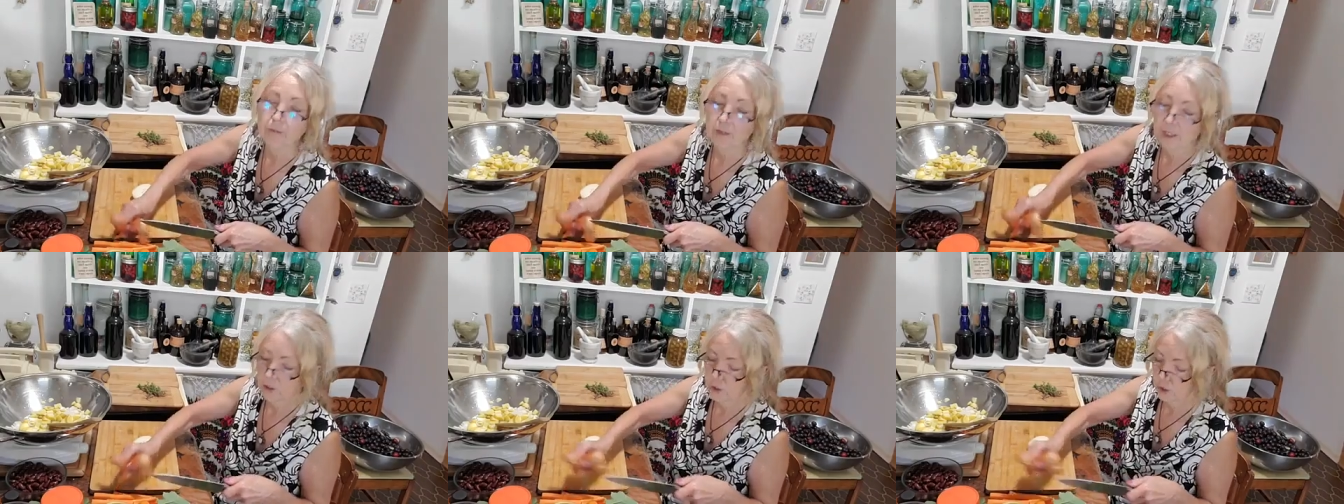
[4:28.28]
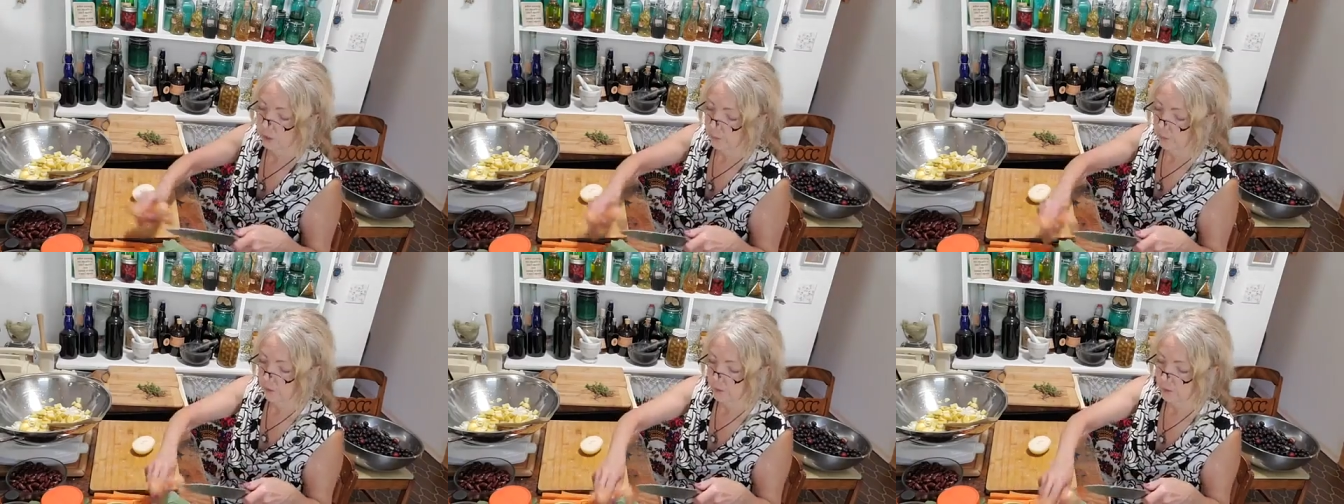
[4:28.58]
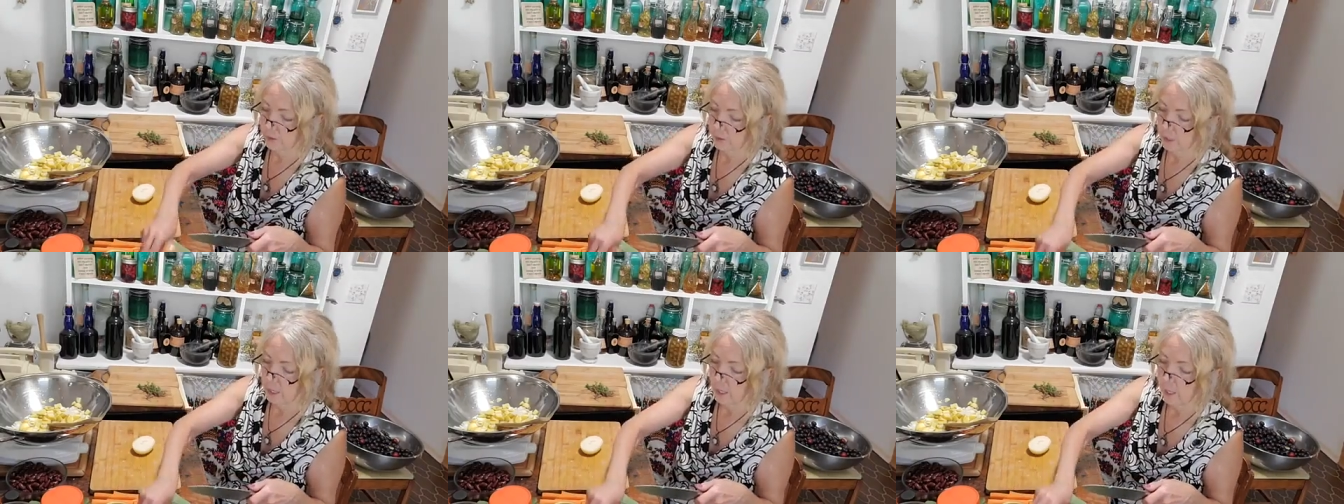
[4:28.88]

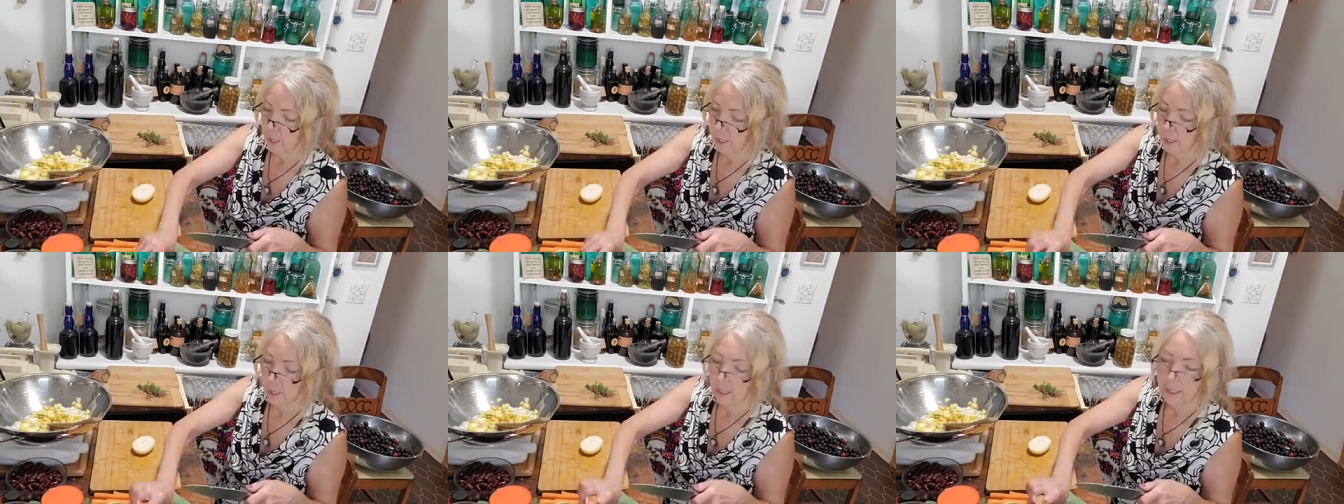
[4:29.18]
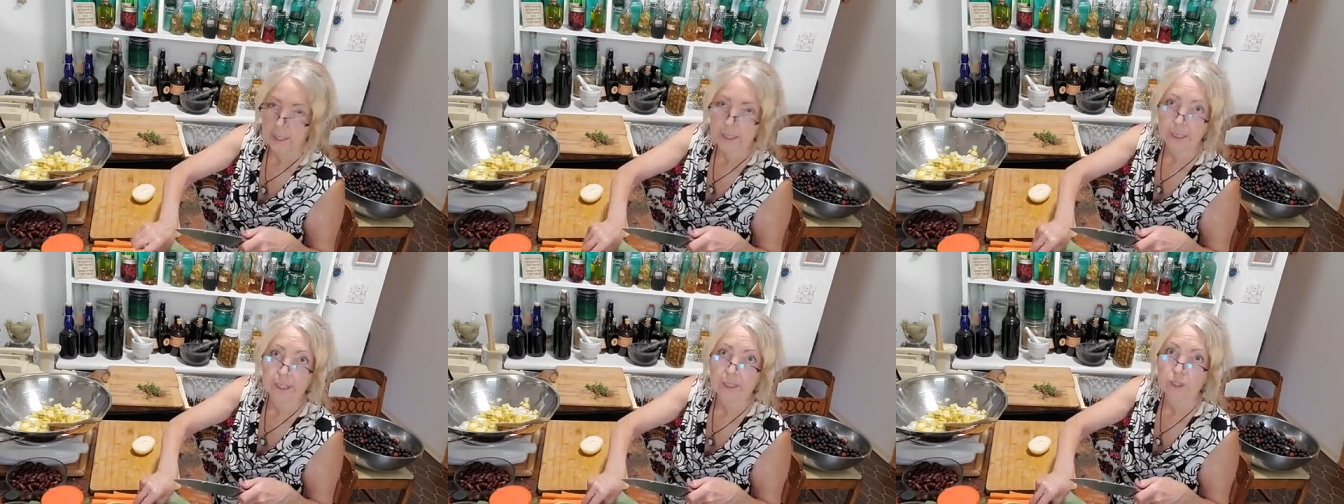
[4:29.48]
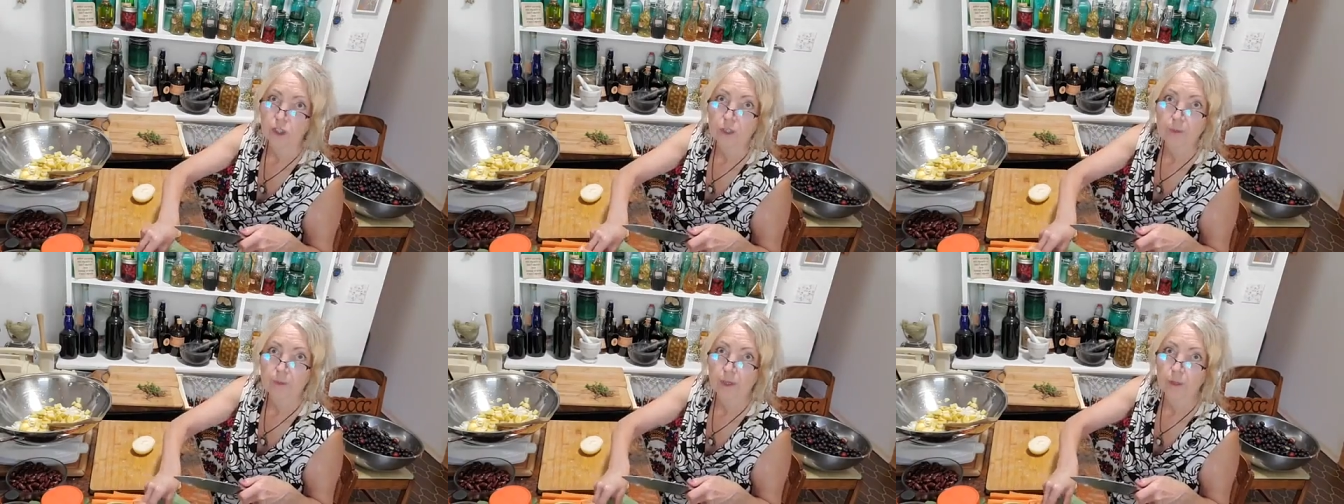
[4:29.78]
vegetables can
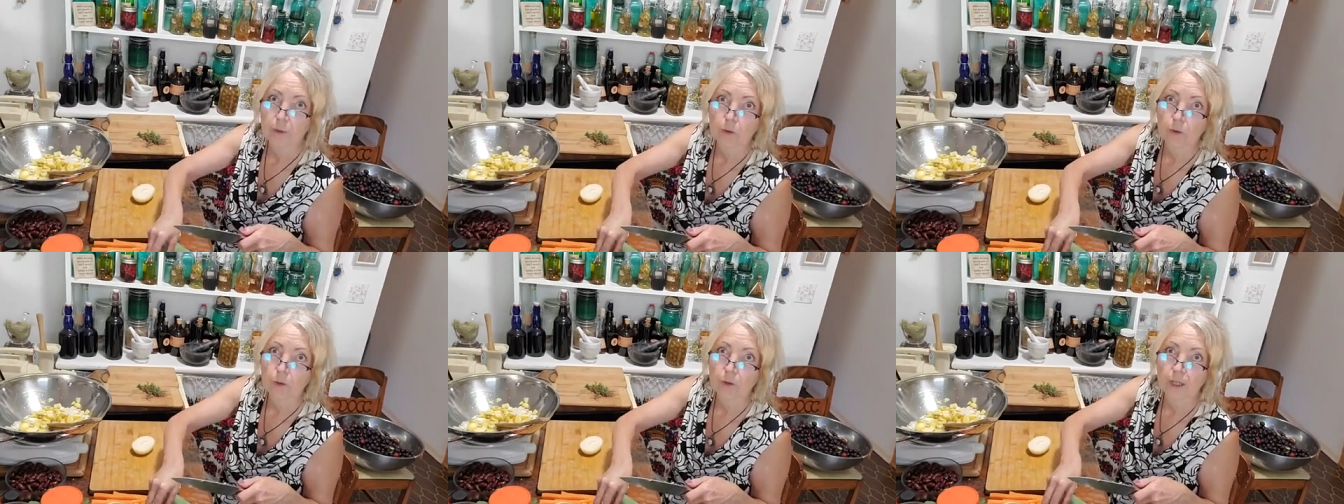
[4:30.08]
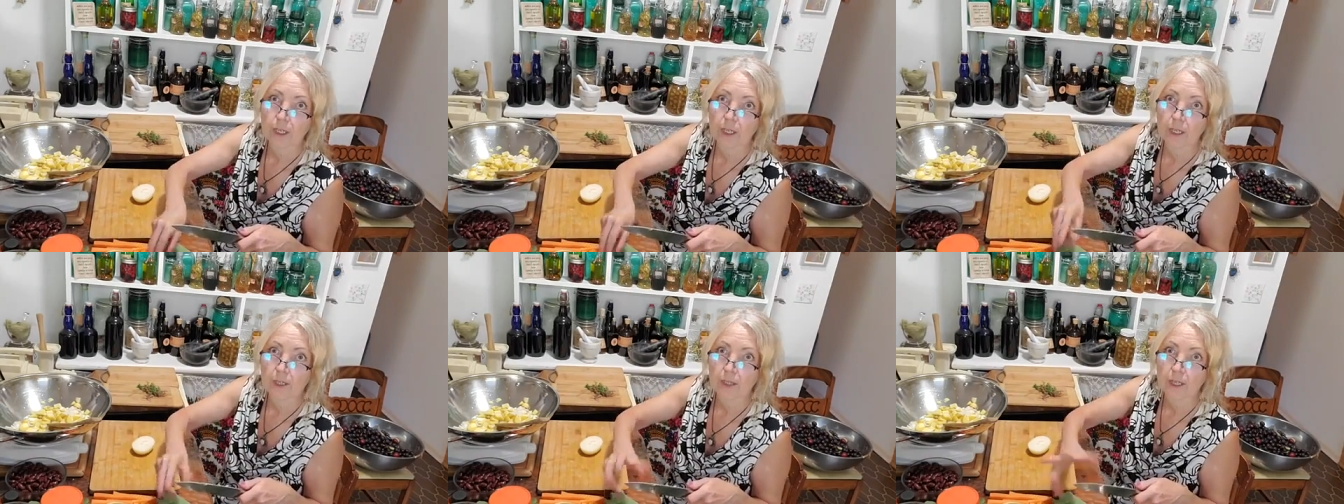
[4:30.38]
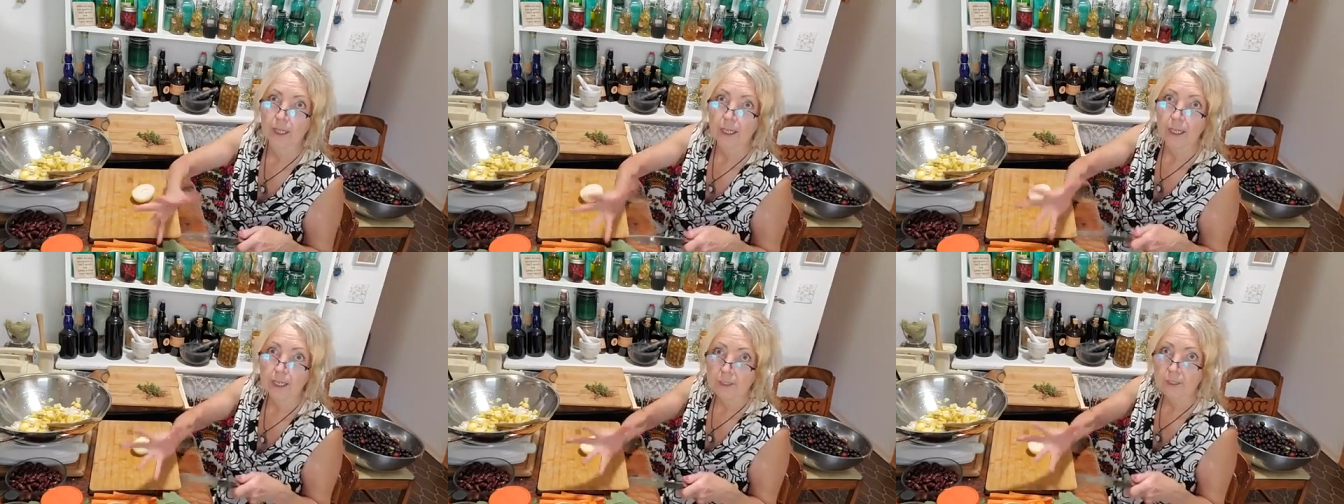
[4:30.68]
just be thrown in at
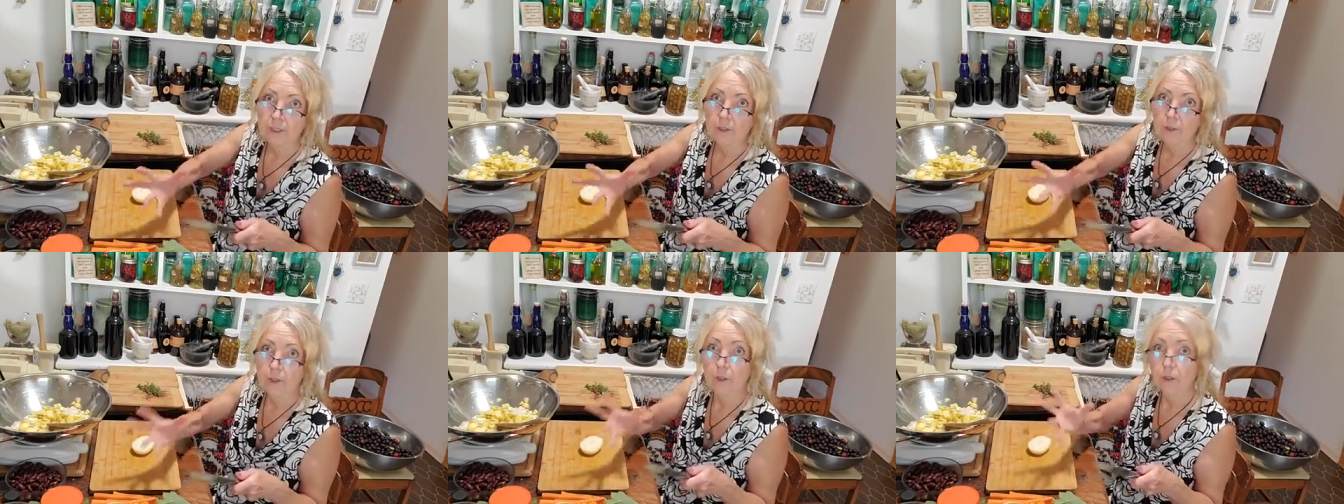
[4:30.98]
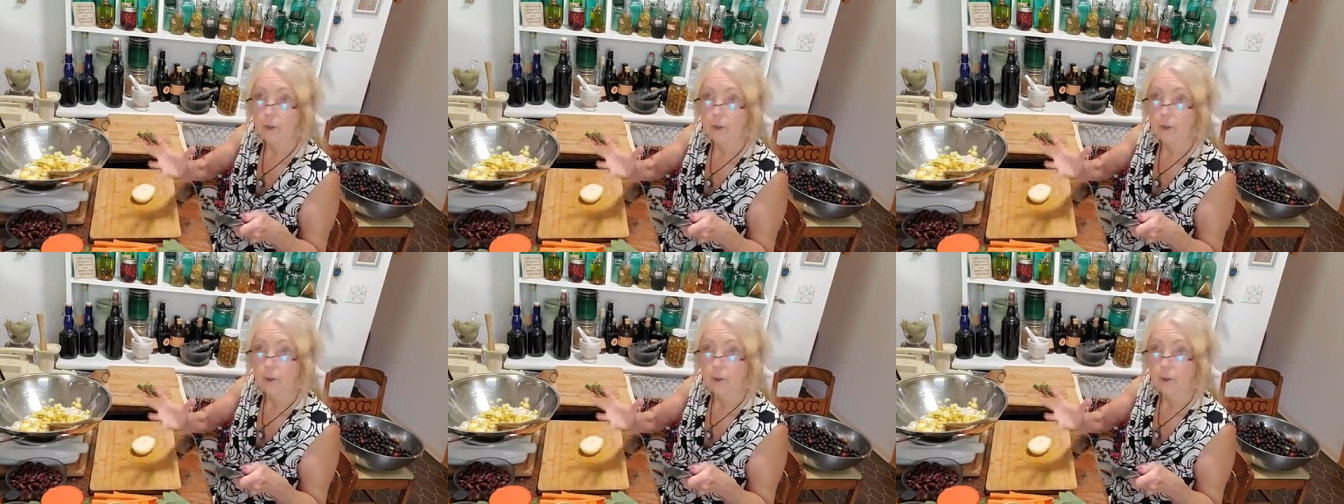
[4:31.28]
the end, so that